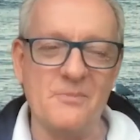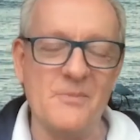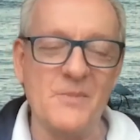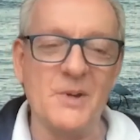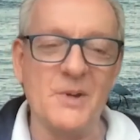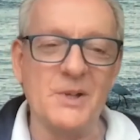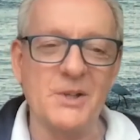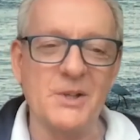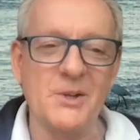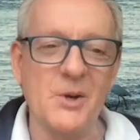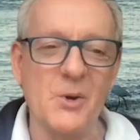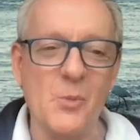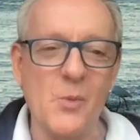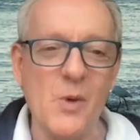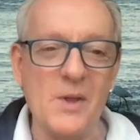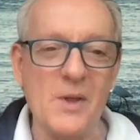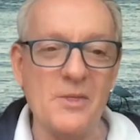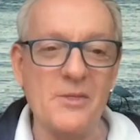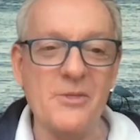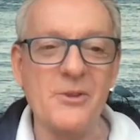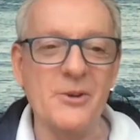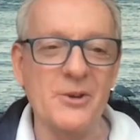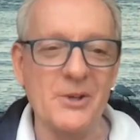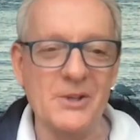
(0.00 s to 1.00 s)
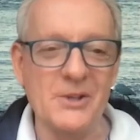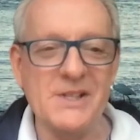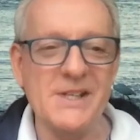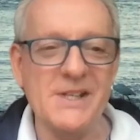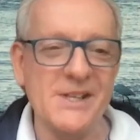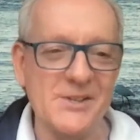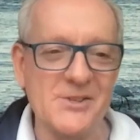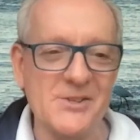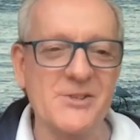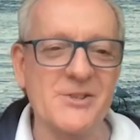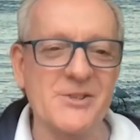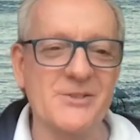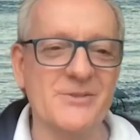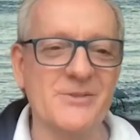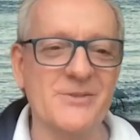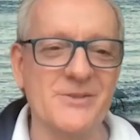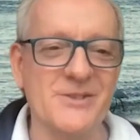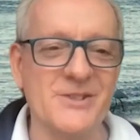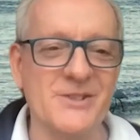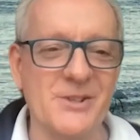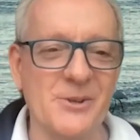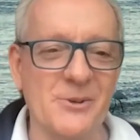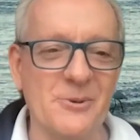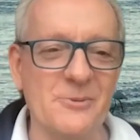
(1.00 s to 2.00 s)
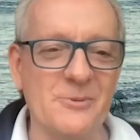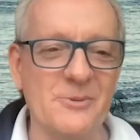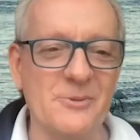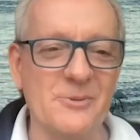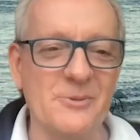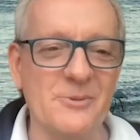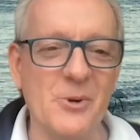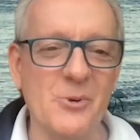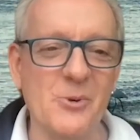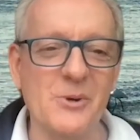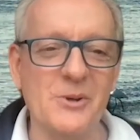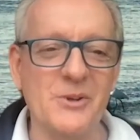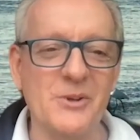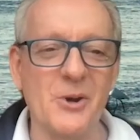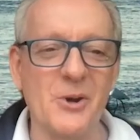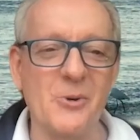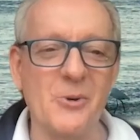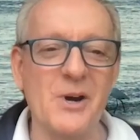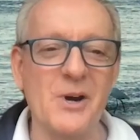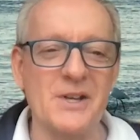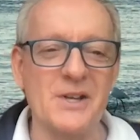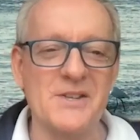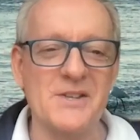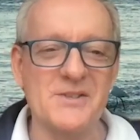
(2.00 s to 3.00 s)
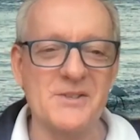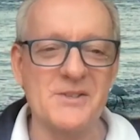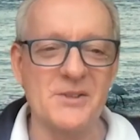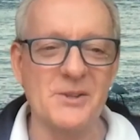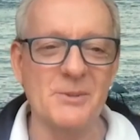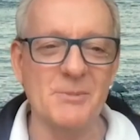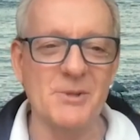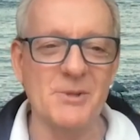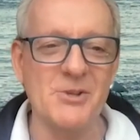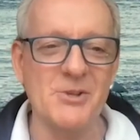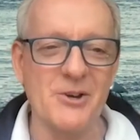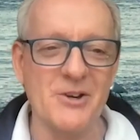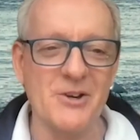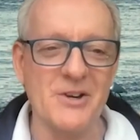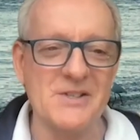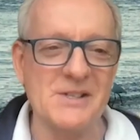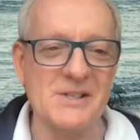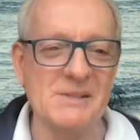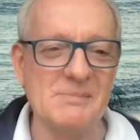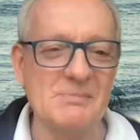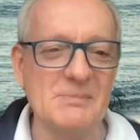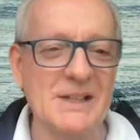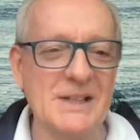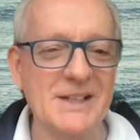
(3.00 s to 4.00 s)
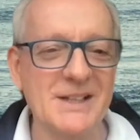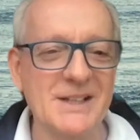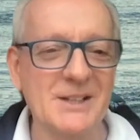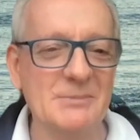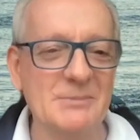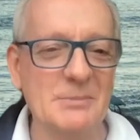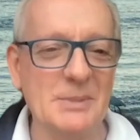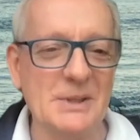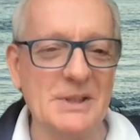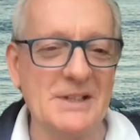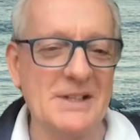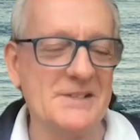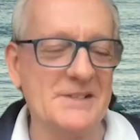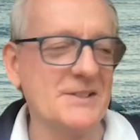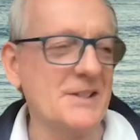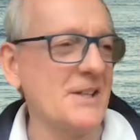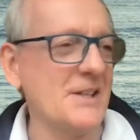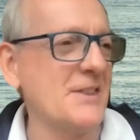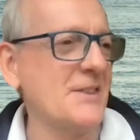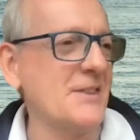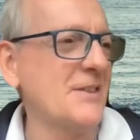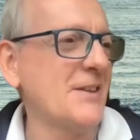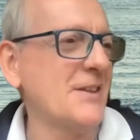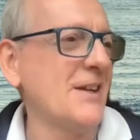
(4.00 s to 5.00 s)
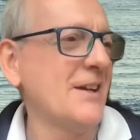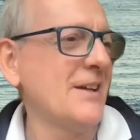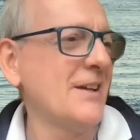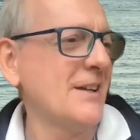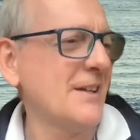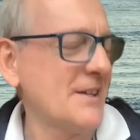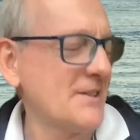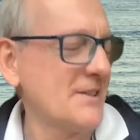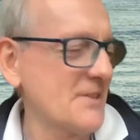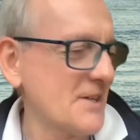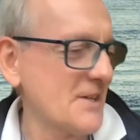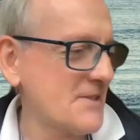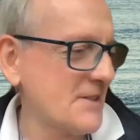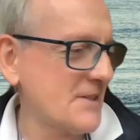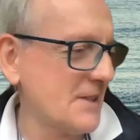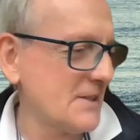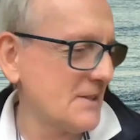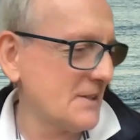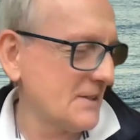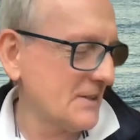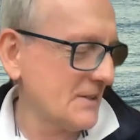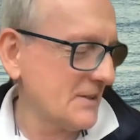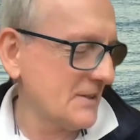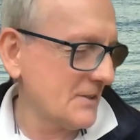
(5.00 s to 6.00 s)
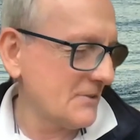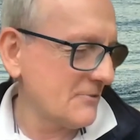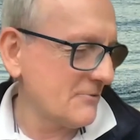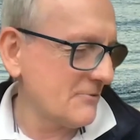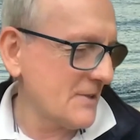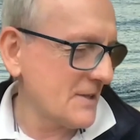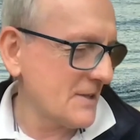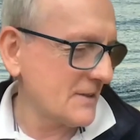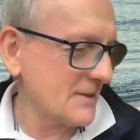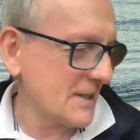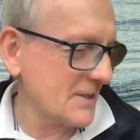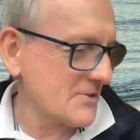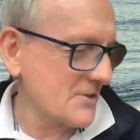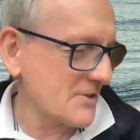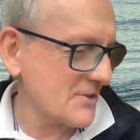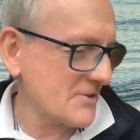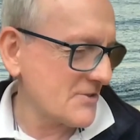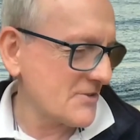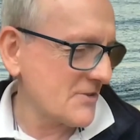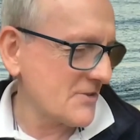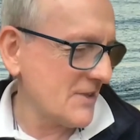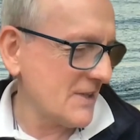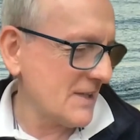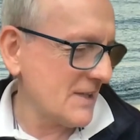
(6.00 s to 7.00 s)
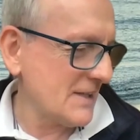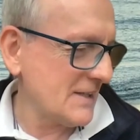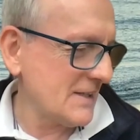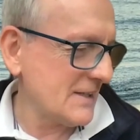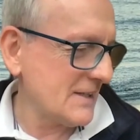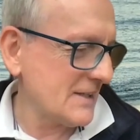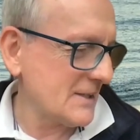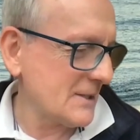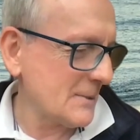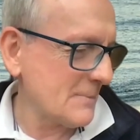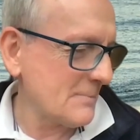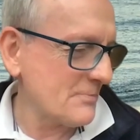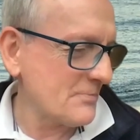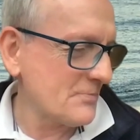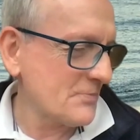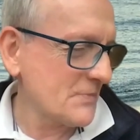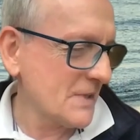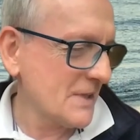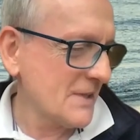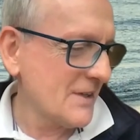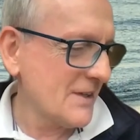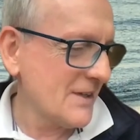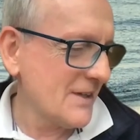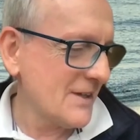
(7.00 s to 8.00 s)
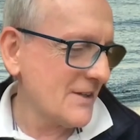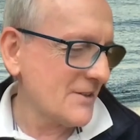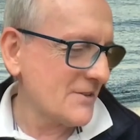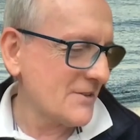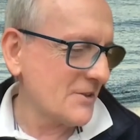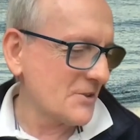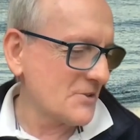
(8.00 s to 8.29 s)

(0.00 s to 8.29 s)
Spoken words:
1/3 each. So no one is in the majority. But as I said in the Reith Lectures, the the